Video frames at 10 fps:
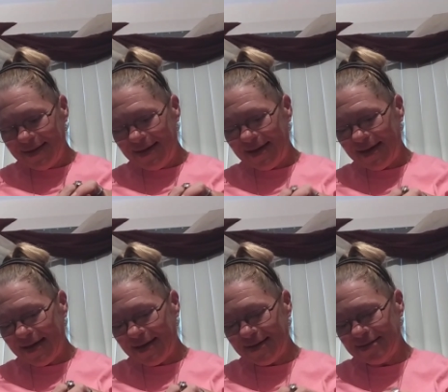
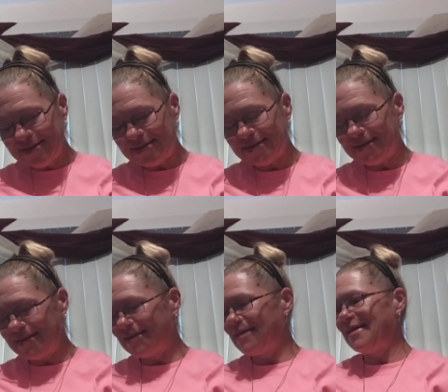And
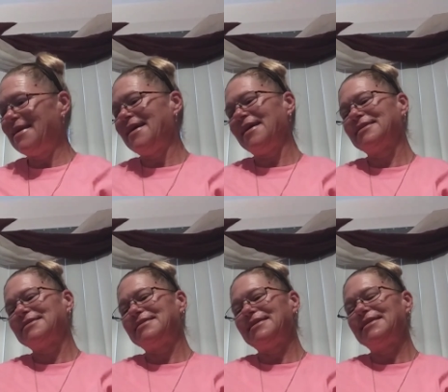the next
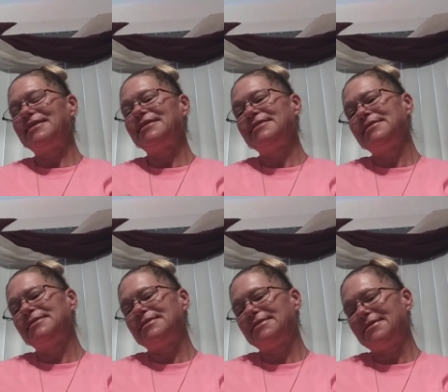
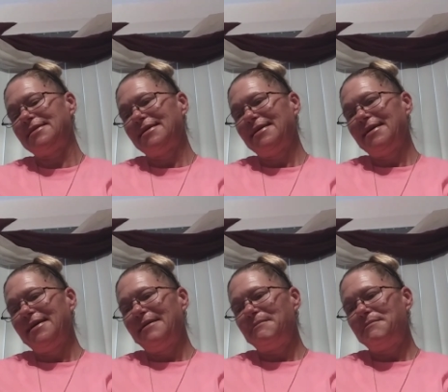is
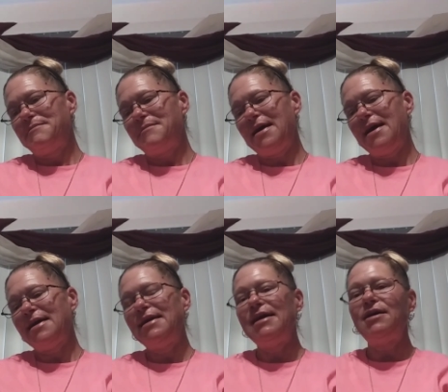
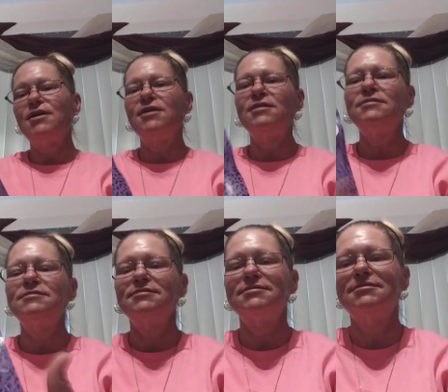Man Eater.
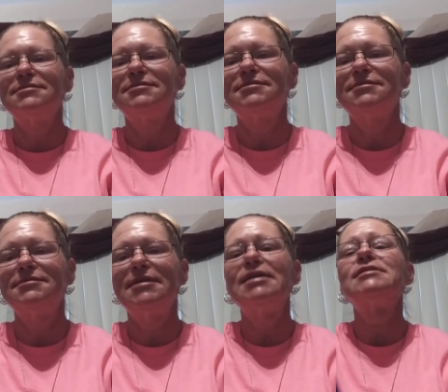
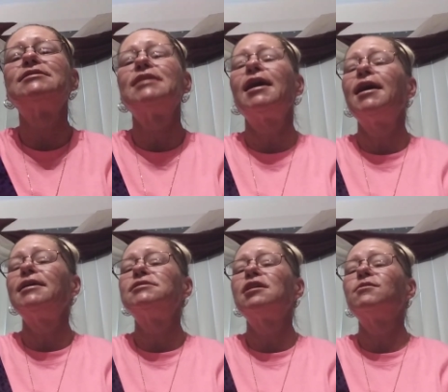It's a
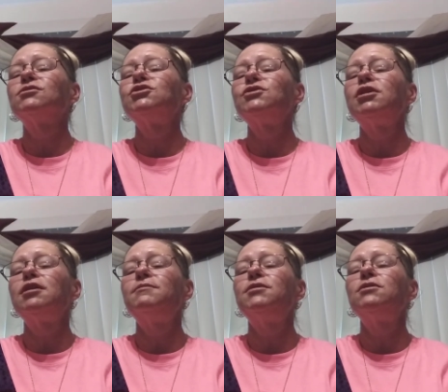double
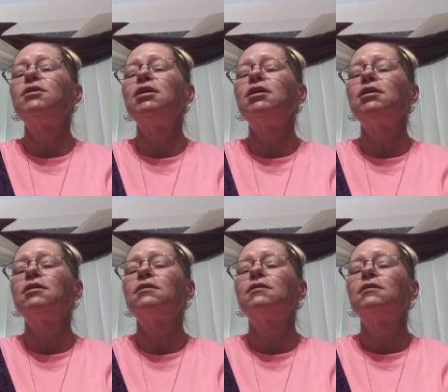duty beauty
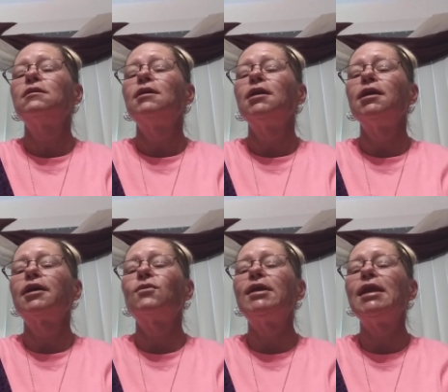
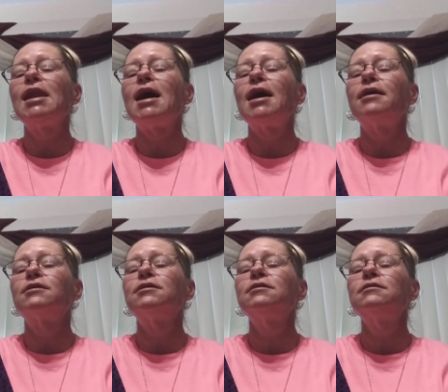liquid
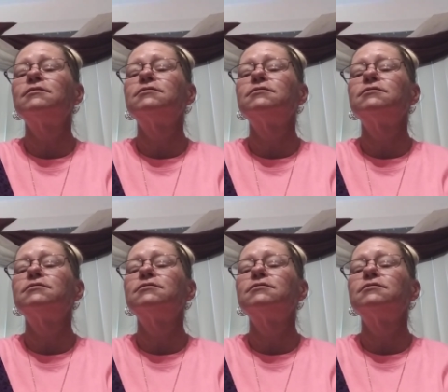liner.